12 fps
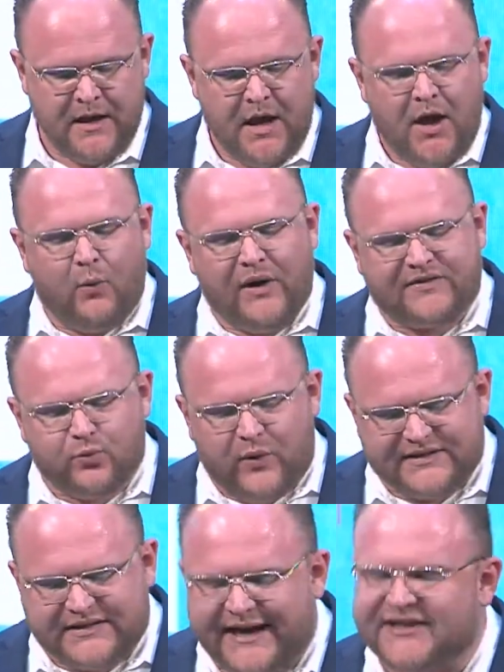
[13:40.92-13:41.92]

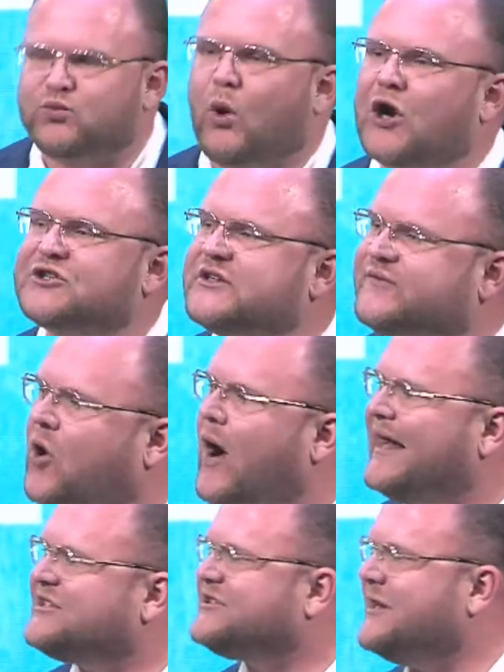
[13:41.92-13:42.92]
With these words of
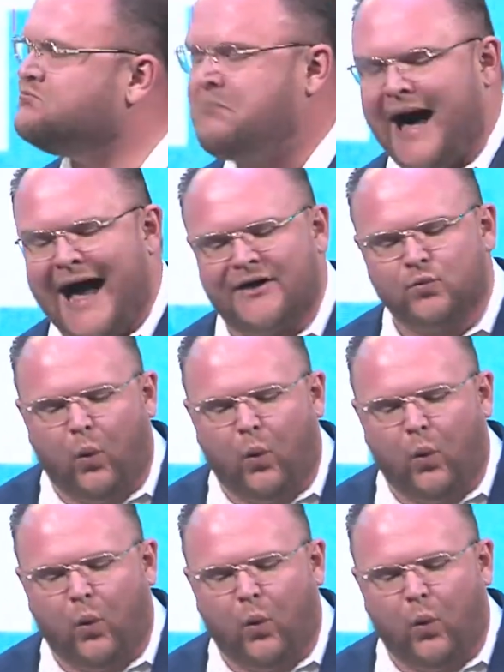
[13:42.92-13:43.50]
Christ in mind,